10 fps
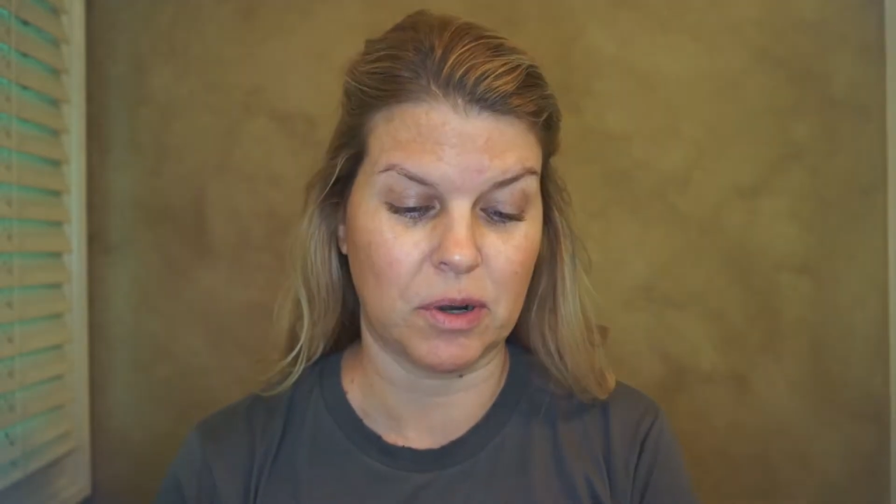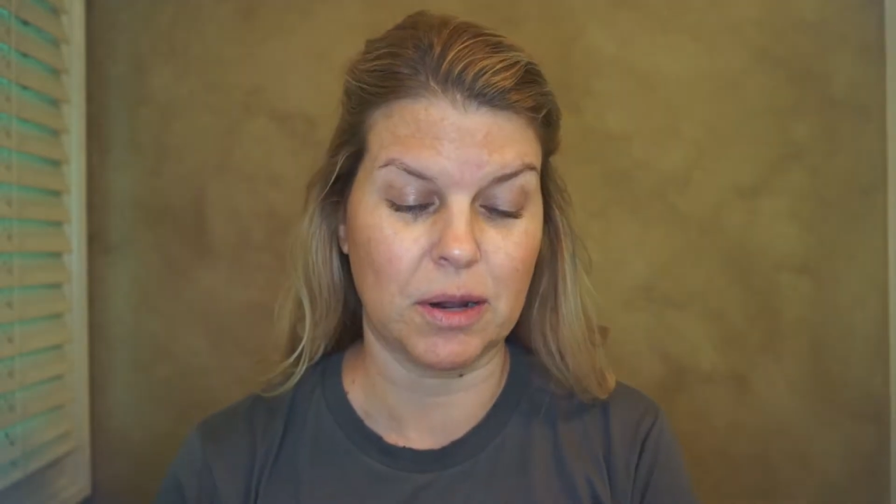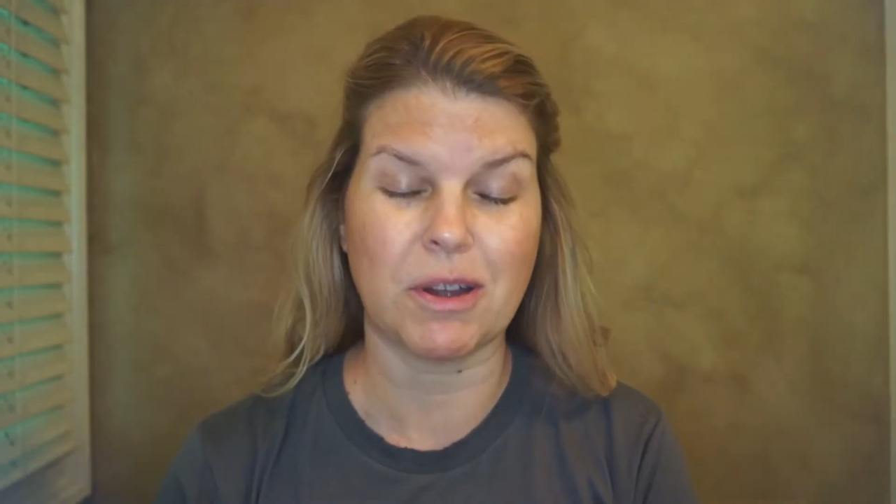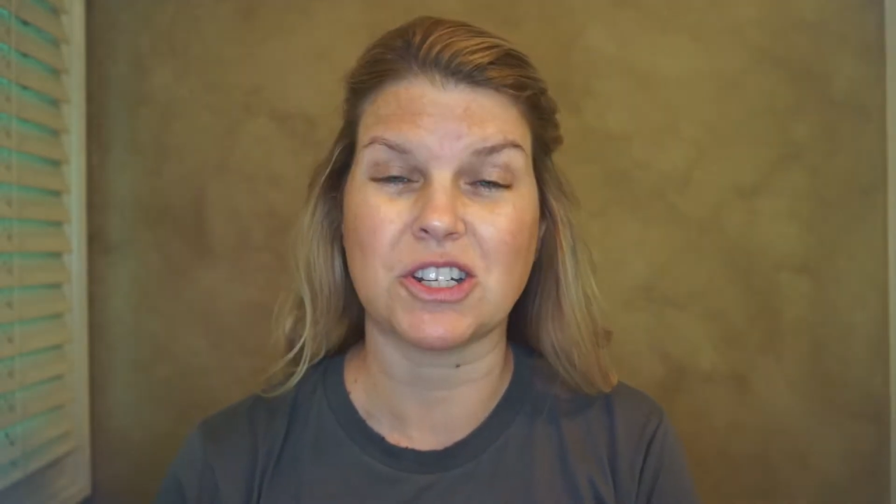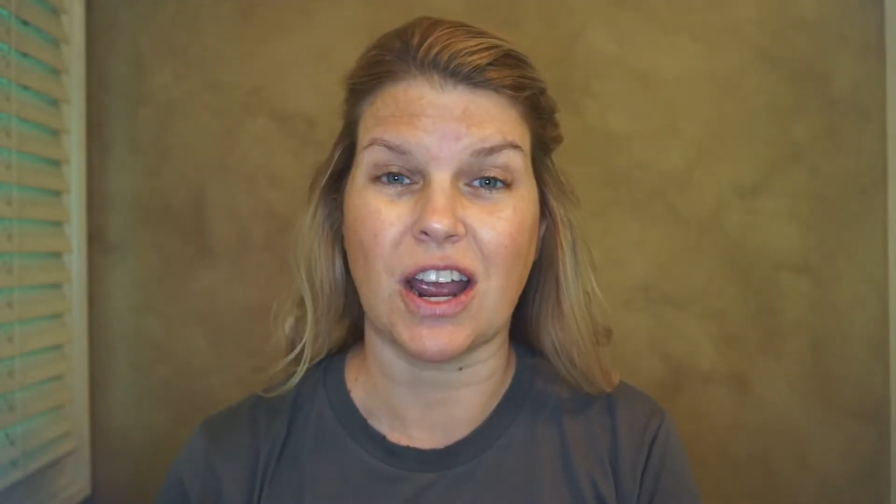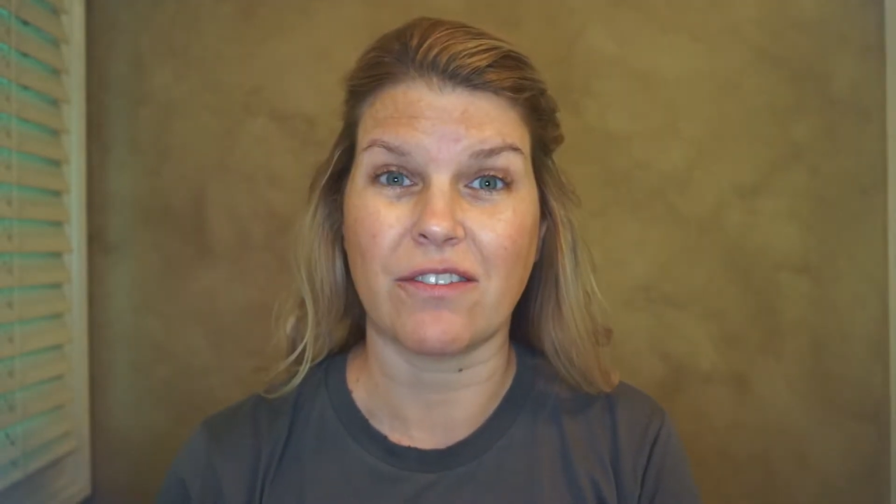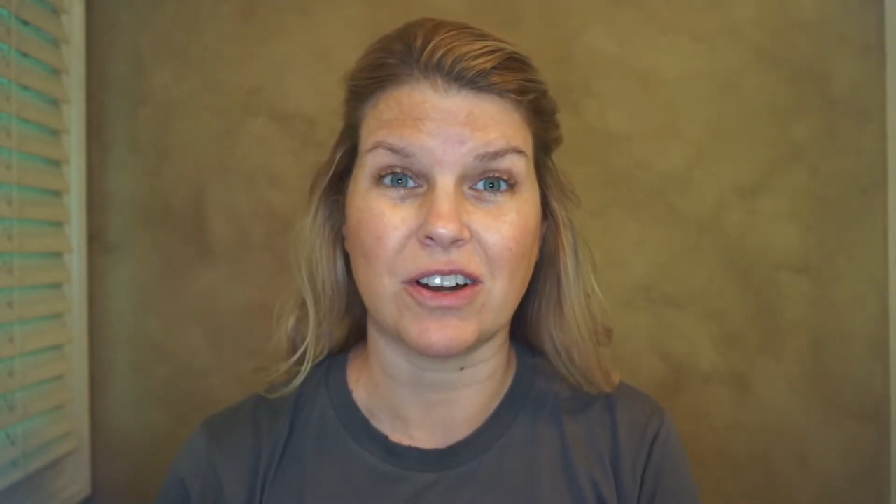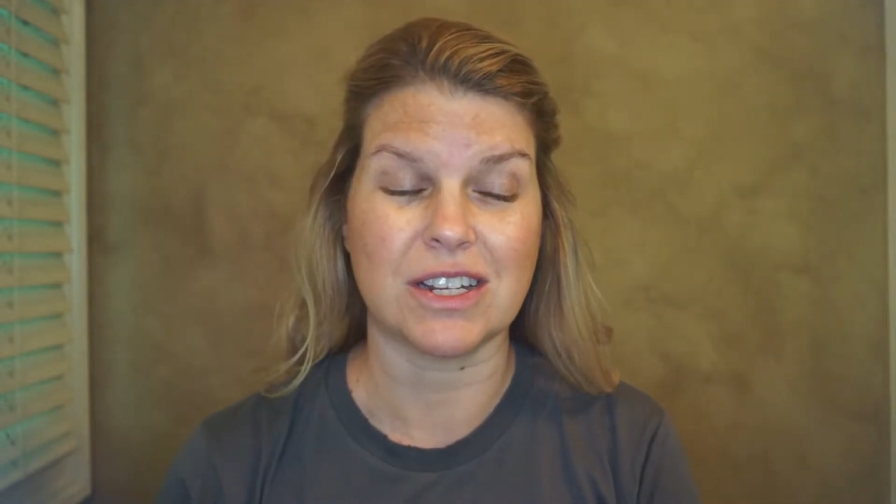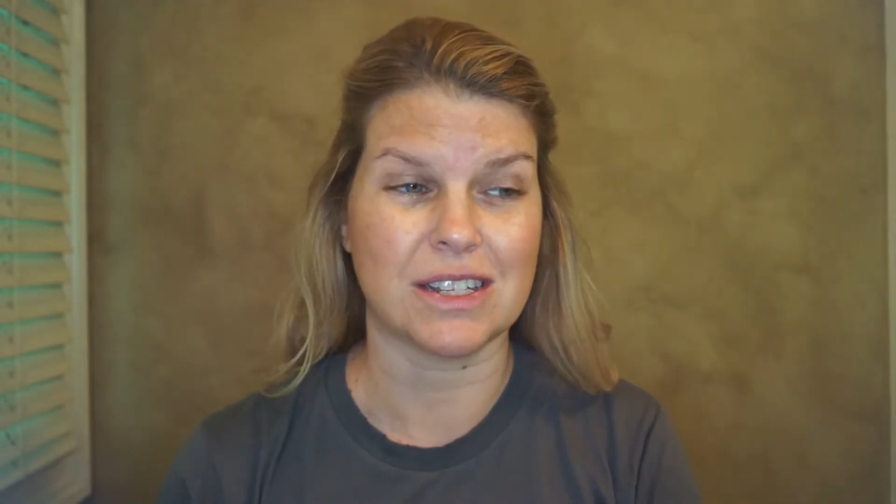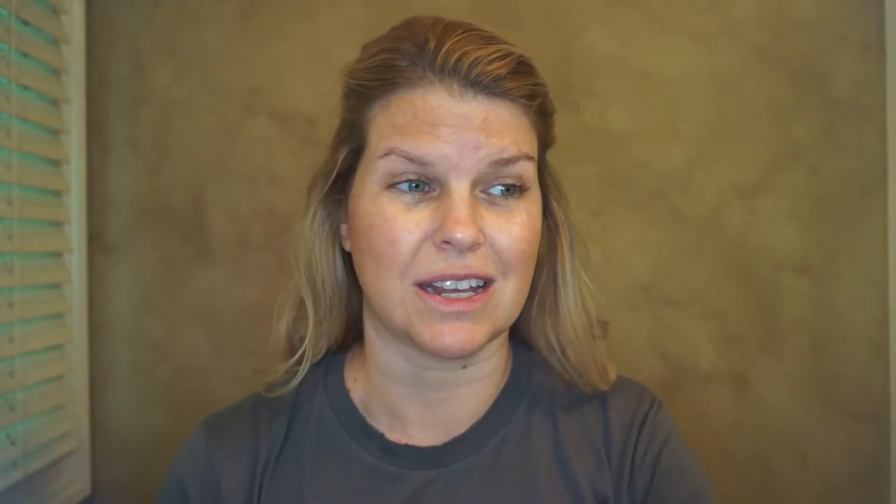Pretty much
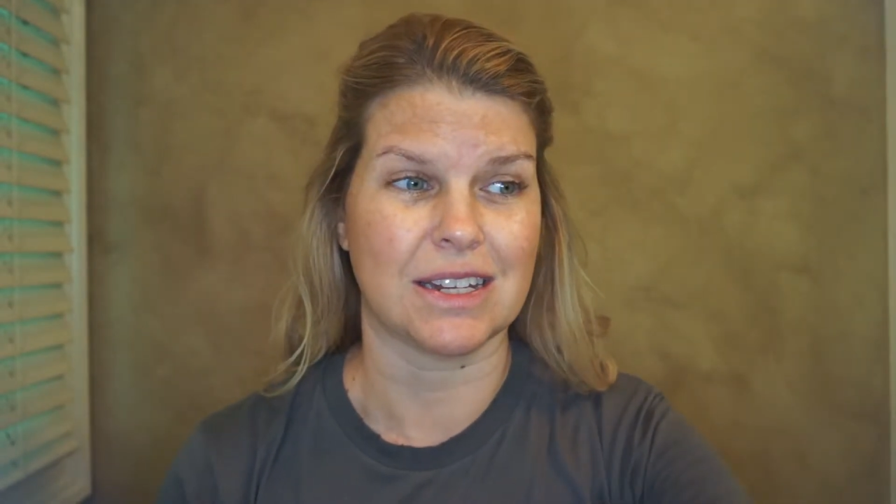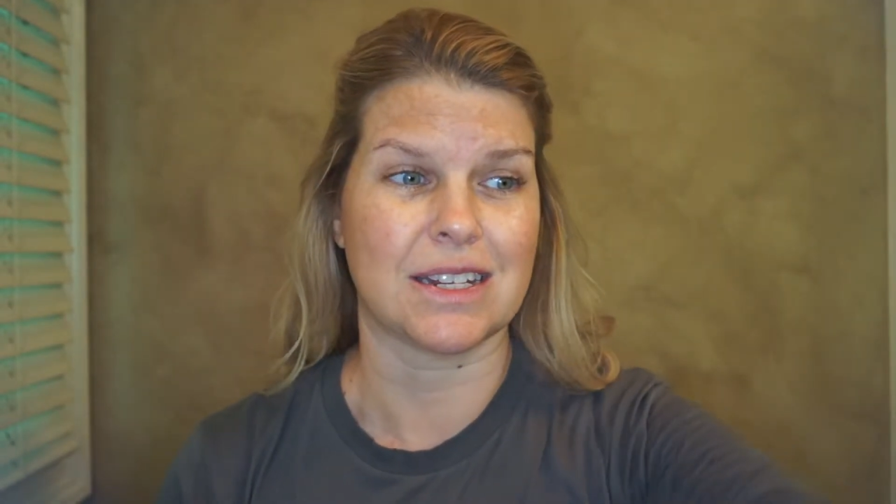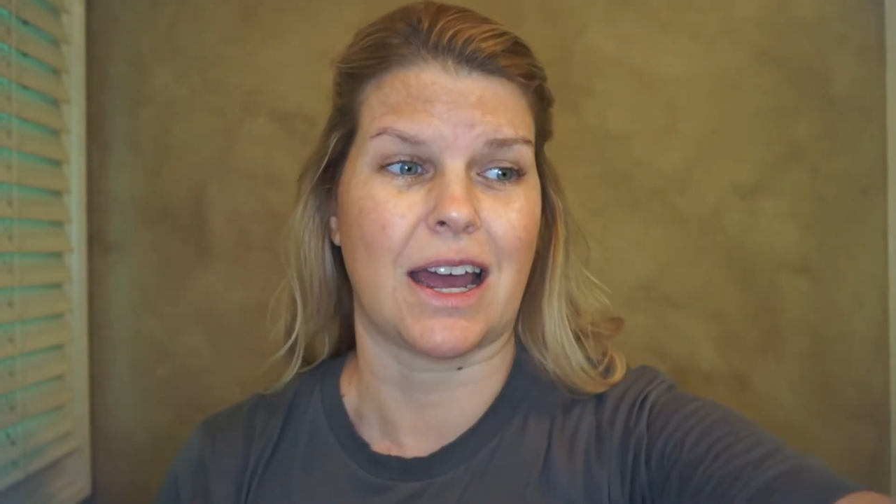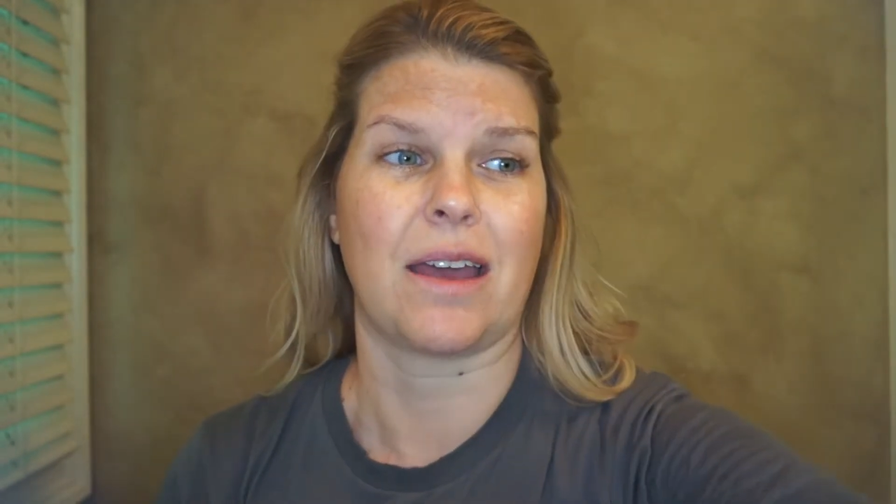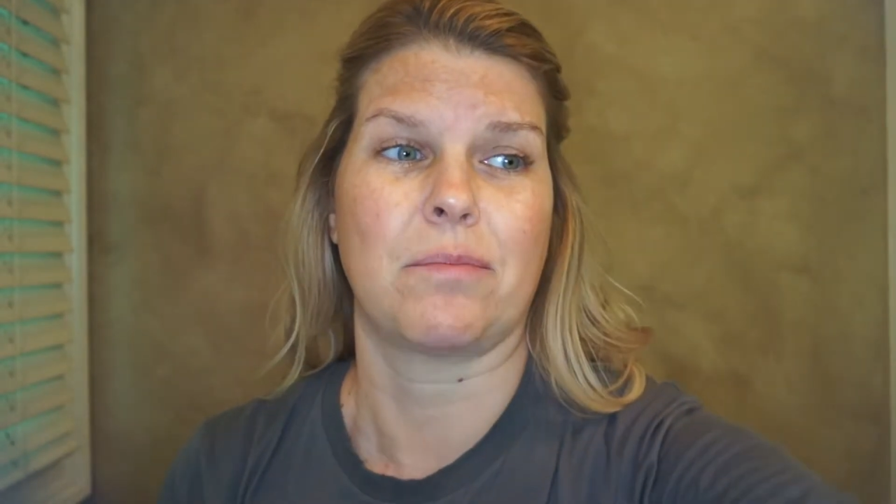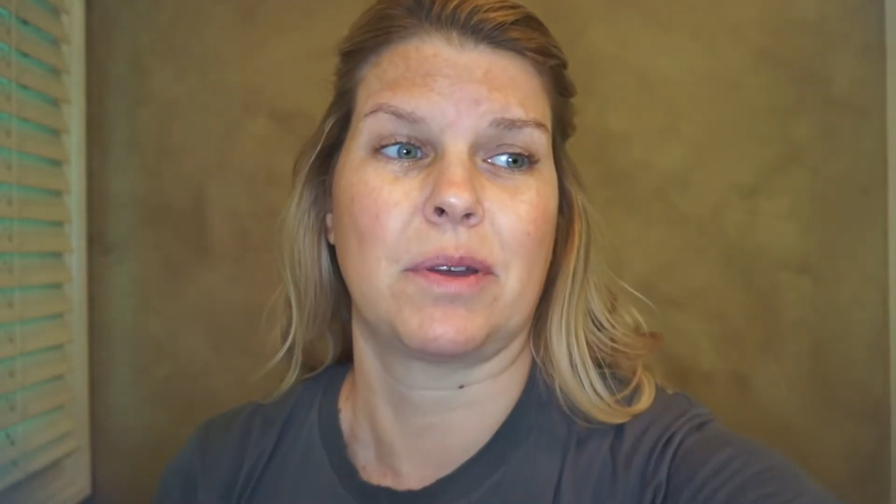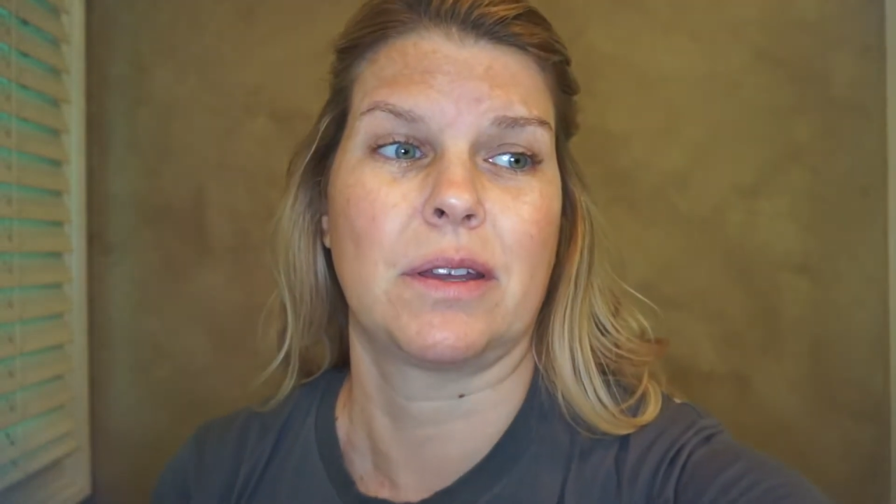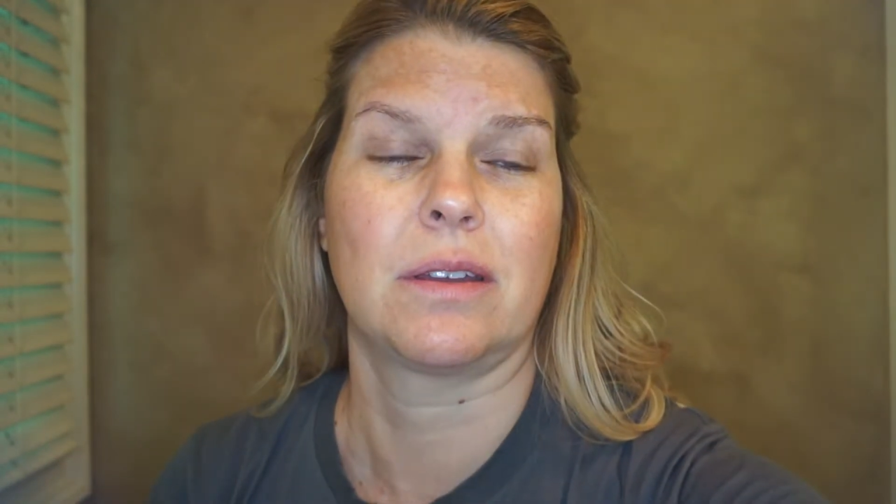every skin type